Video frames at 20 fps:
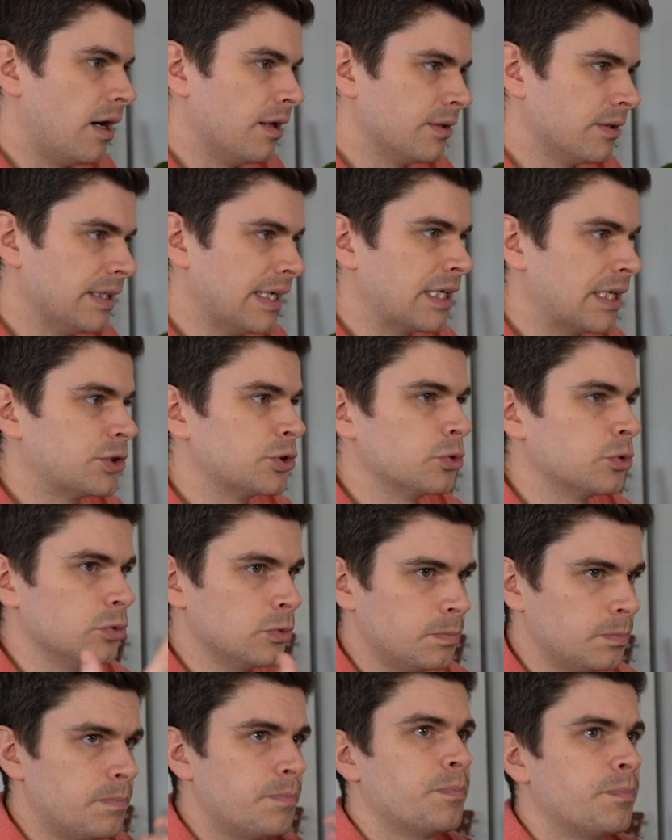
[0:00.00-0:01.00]
the actual
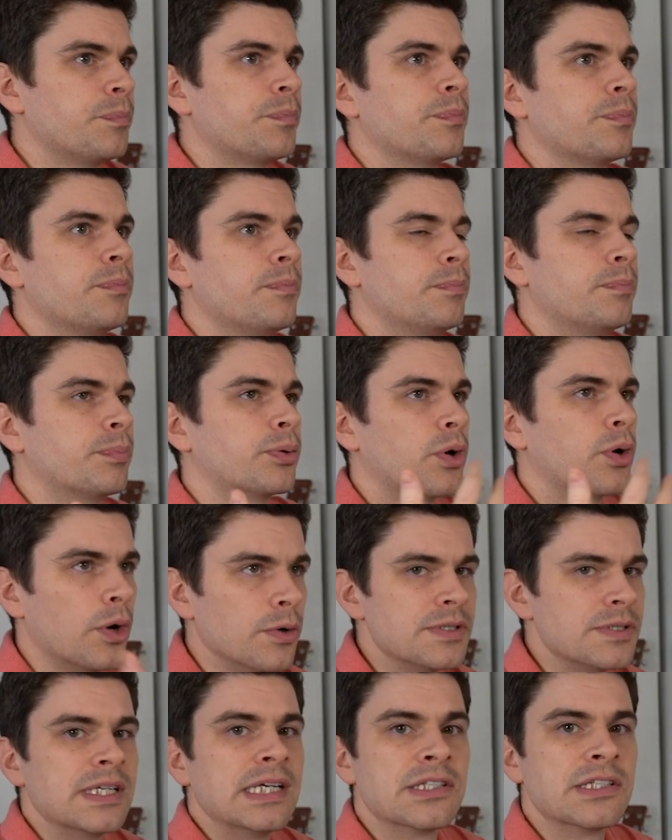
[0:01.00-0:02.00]

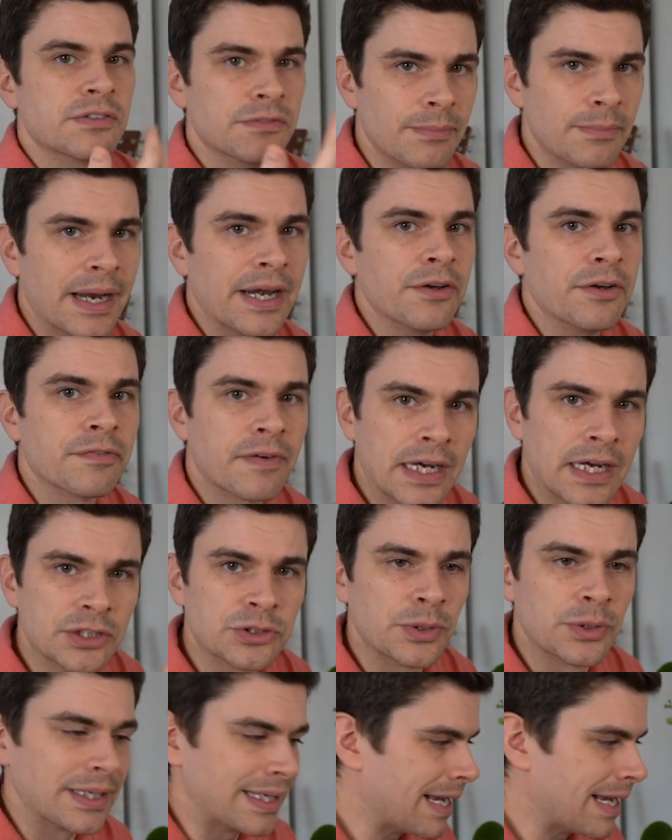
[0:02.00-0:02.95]
process of manufacturing,